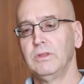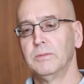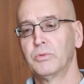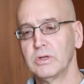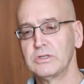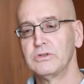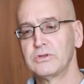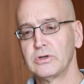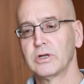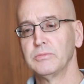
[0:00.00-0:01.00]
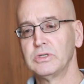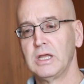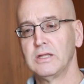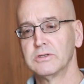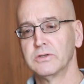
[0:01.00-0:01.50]
present
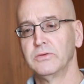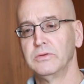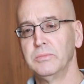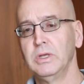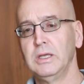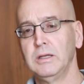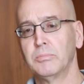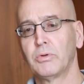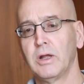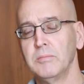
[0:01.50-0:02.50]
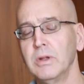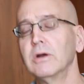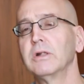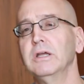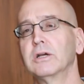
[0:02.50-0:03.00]
circumstances of it being
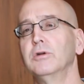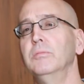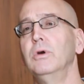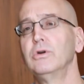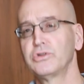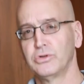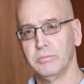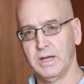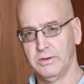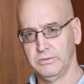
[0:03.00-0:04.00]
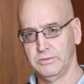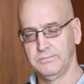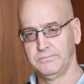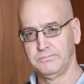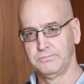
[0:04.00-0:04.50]
primarily a commercial mountain
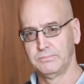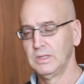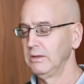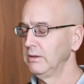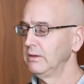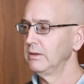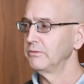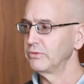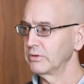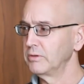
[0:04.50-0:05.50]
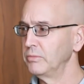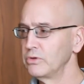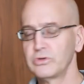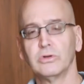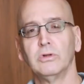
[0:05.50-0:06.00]
for
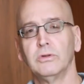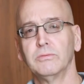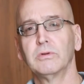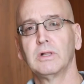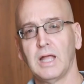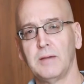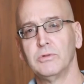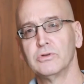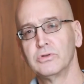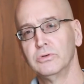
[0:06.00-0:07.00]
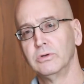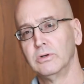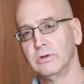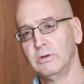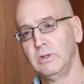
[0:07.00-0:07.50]
commercial climbers who
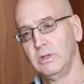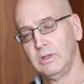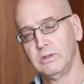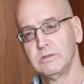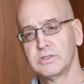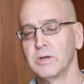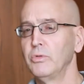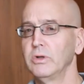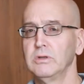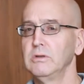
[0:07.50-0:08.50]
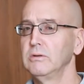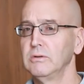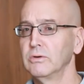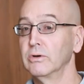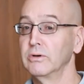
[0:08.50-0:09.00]
are somewhat
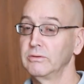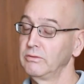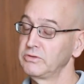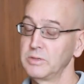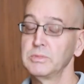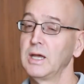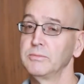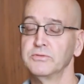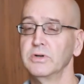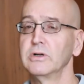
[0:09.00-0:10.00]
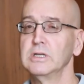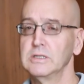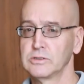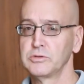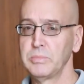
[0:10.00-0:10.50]
or sometimes very
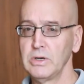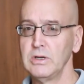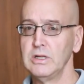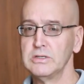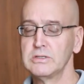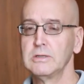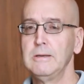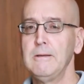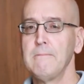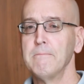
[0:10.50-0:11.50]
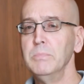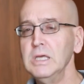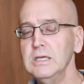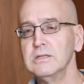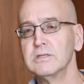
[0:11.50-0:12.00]
inexperienced
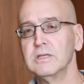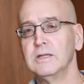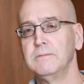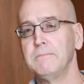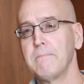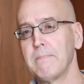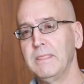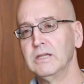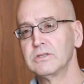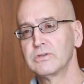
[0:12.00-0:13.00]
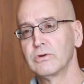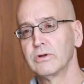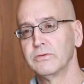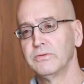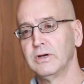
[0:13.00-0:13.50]
means that it's
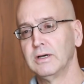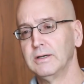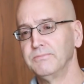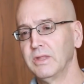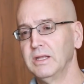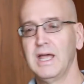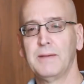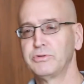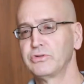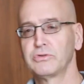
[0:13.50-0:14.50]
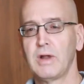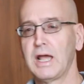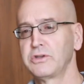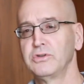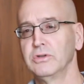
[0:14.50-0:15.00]
sort of an
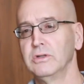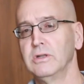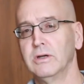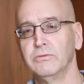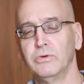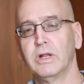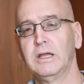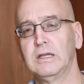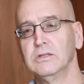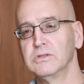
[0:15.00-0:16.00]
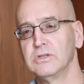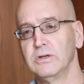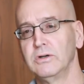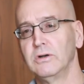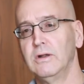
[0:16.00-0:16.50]
abstraction of what I
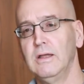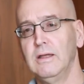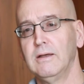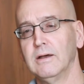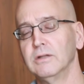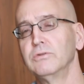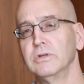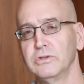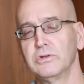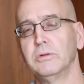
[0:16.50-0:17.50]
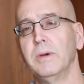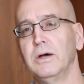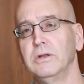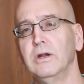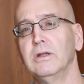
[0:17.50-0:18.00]
consider a traditional
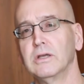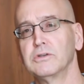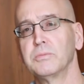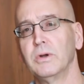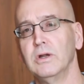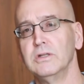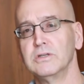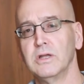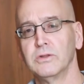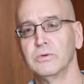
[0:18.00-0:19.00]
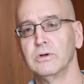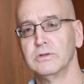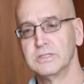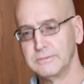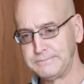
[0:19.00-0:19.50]
mountaineering experience. In other
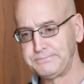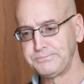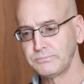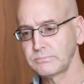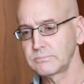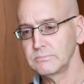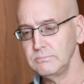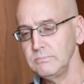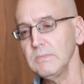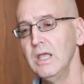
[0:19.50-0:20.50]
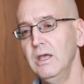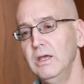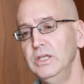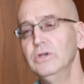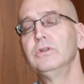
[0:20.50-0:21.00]
words,
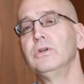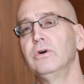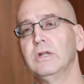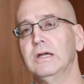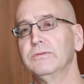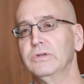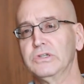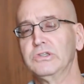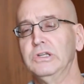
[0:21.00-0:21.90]
you can go to Everest